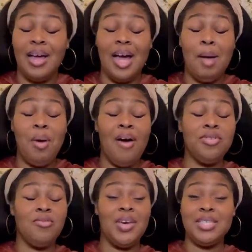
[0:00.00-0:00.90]
I'm off
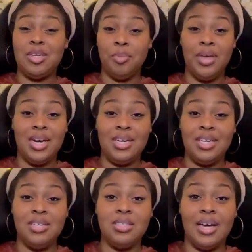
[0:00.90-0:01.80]
the face of the planet in
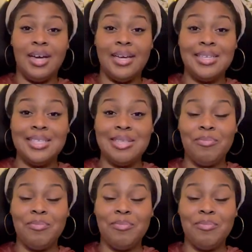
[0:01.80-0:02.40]
his eyes.